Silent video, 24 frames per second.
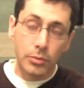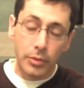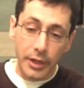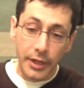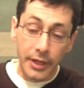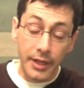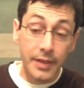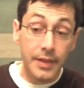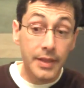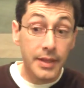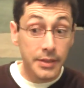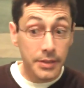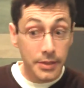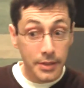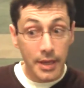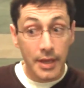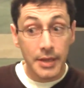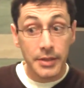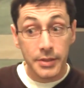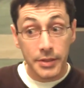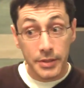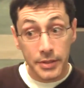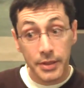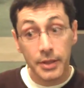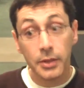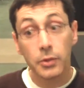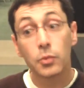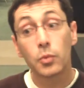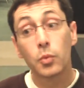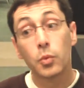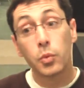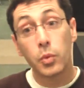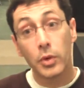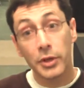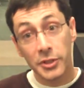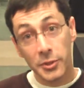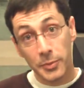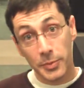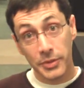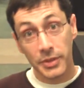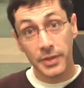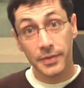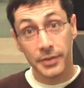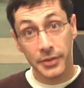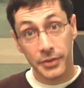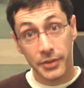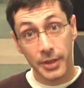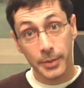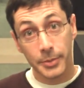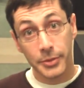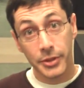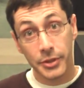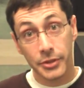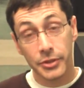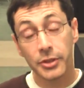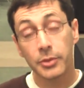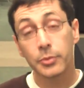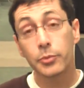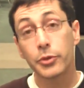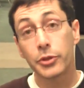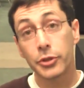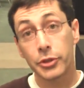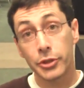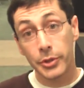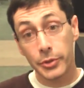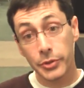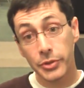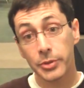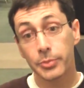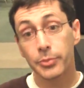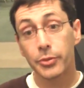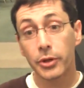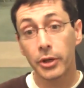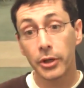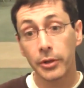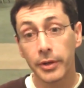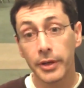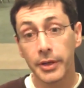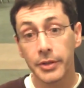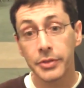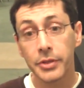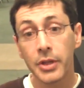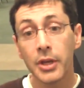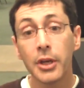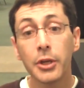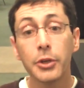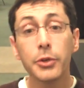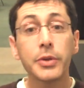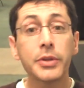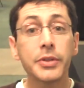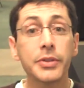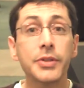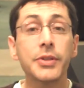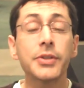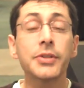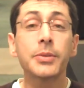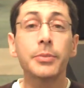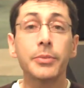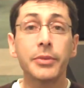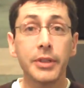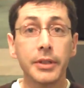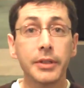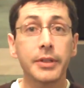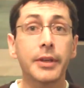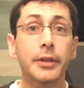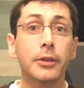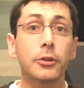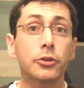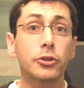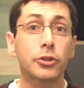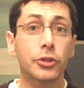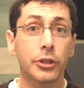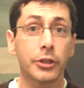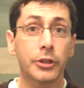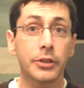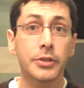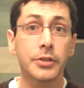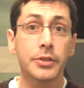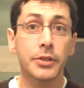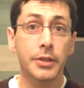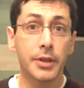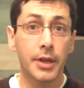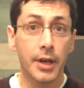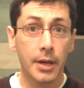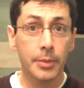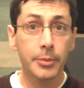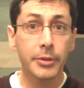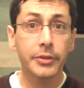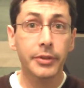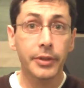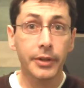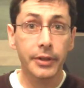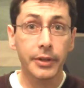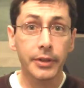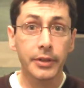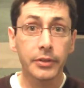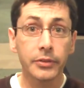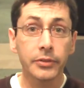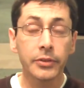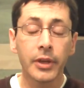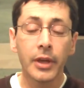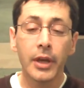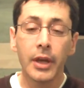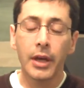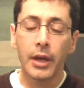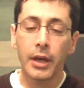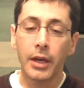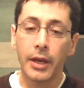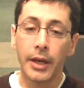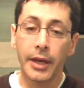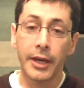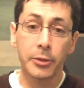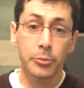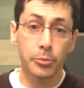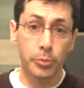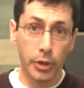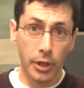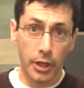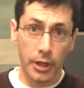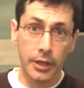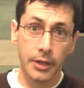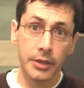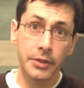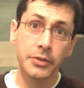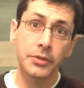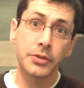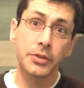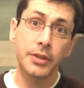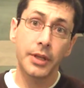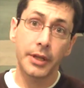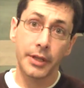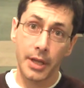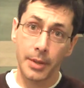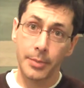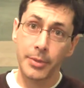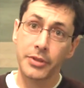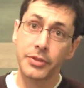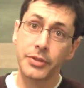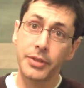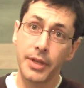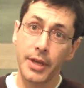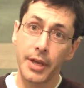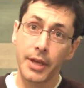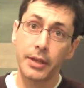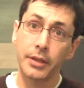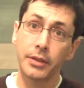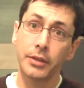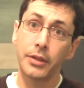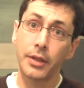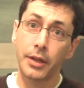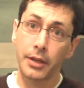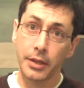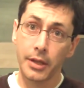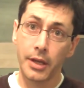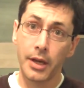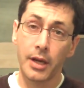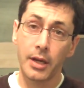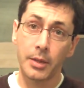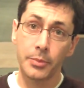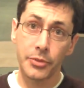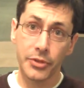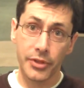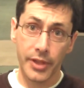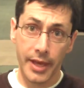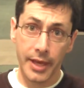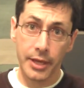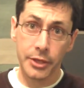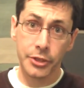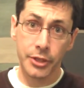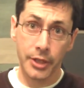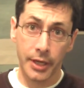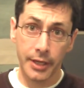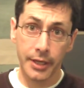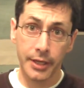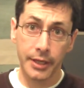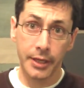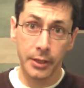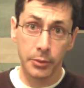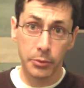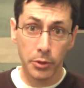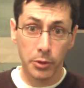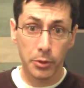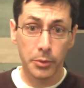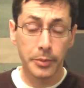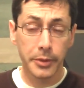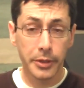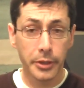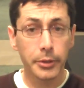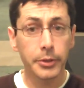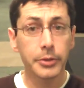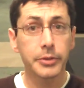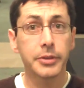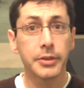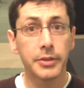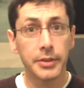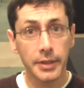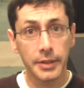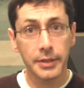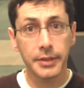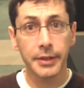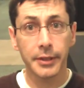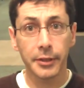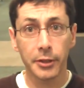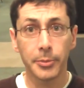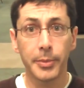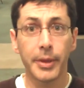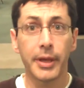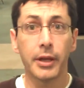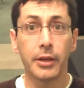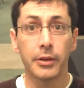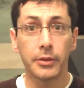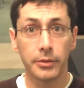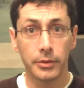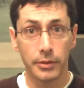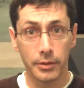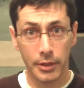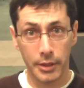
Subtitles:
Right, and that's, as I said, one specific subsystem. We showed some progress. You can see some detailed charts and commentaries at blogs.msdn.com/IE, where we go into detail about